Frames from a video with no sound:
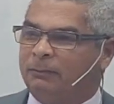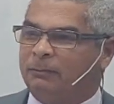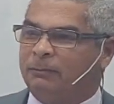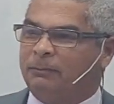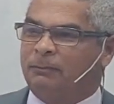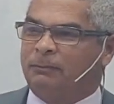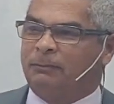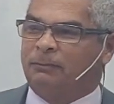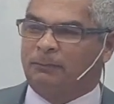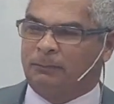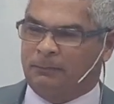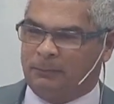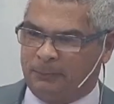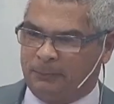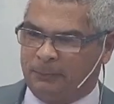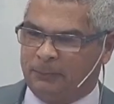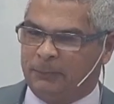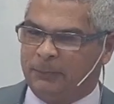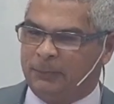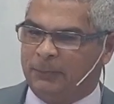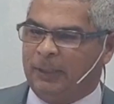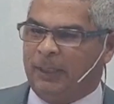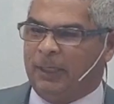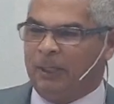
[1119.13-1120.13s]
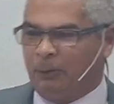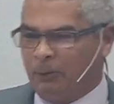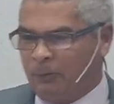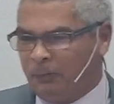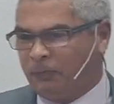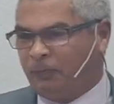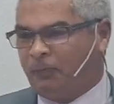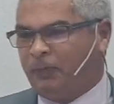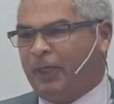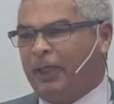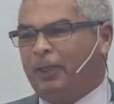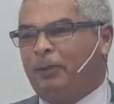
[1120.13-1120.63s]
Hell, the name
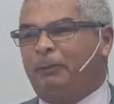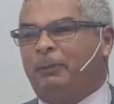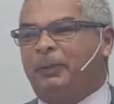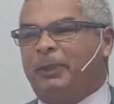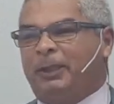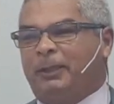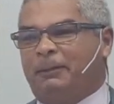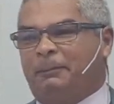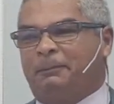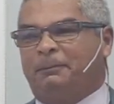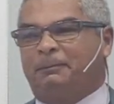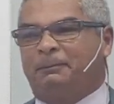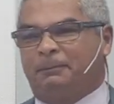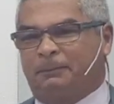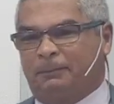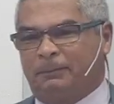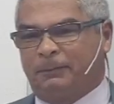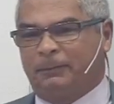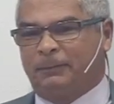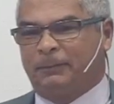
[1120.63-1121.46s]
already says, it is